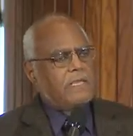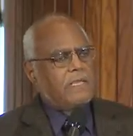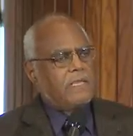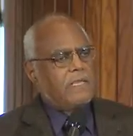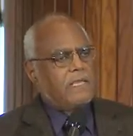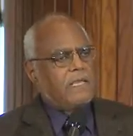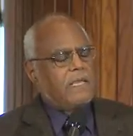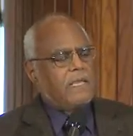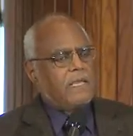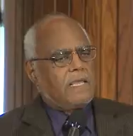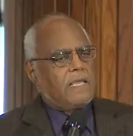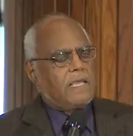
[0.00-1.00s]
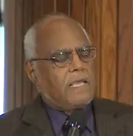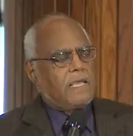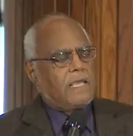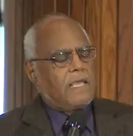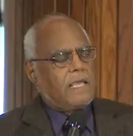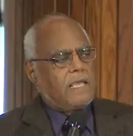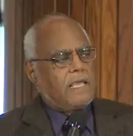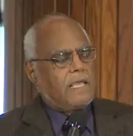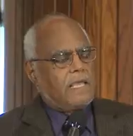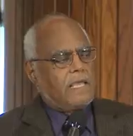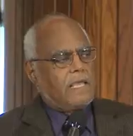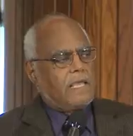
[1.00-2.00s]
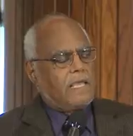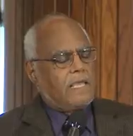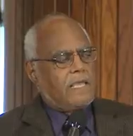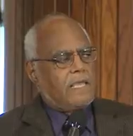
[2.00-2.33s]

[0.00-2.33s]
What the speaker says: (no one is talking)